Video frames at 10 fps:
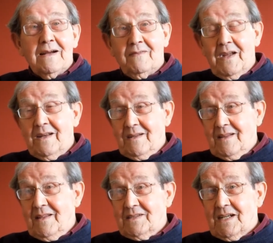and
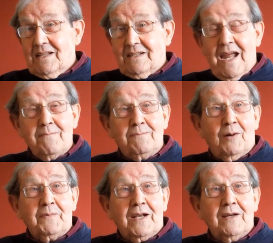then this other damn
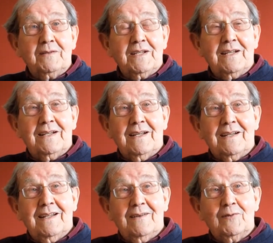bomb, you
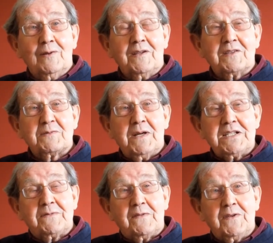know, in the
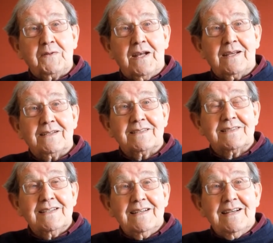space of a few days.